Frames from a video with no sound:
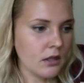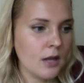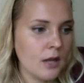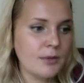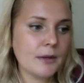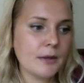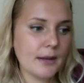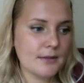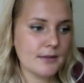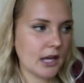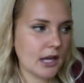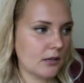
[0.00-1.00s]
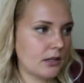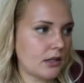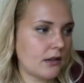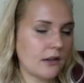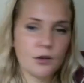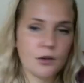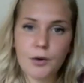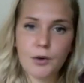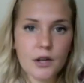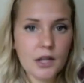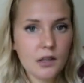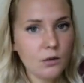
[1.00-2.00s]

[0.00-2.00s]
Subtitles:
People kept telling me, like, you're putting in the